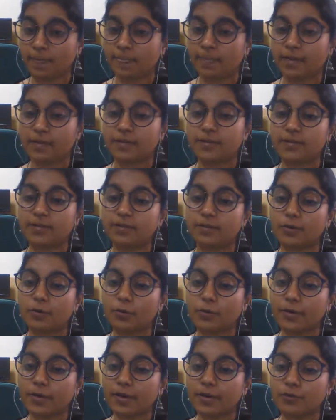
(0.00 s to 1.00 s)
It is an
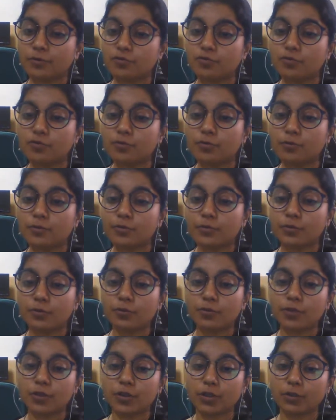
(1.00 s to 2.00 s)
autoimmune
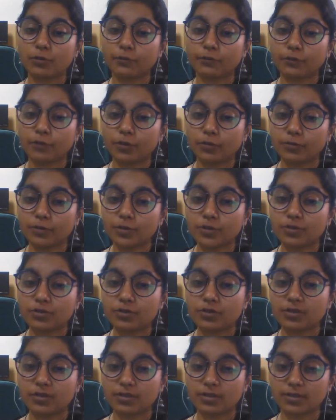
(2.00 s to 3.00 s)

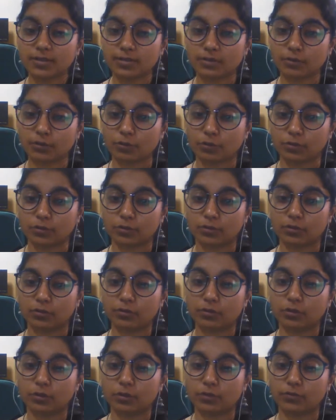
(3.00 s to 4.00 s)
inflammatory disorder
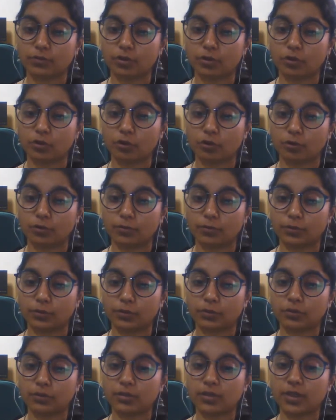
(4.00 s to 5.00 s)
of the orbit
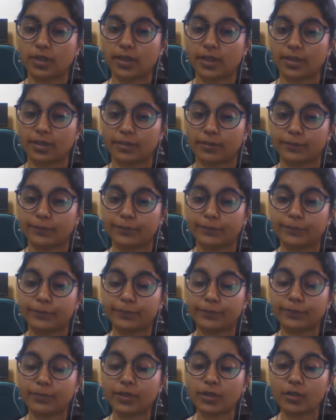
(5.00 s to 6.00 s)
and
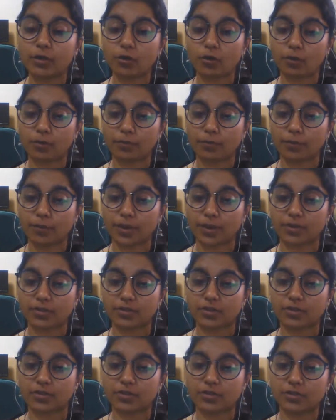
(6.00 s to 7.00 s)

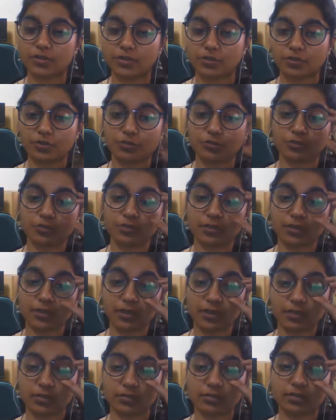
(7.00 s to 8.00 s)
preorbital tissues
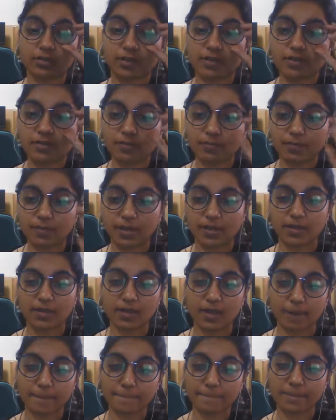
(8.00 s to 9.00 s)
characterized by
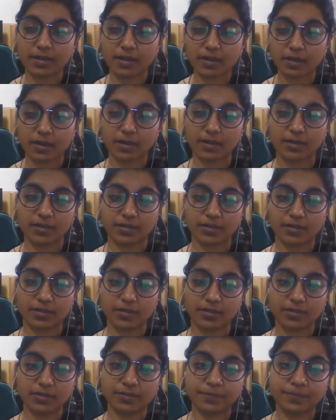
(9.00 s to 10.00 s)
upper
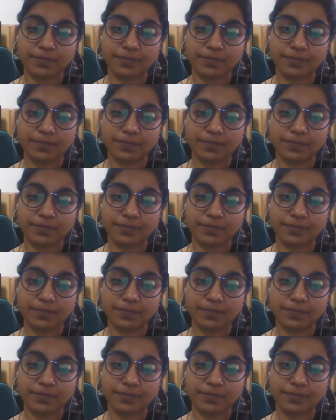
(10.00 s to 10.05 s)
eyelid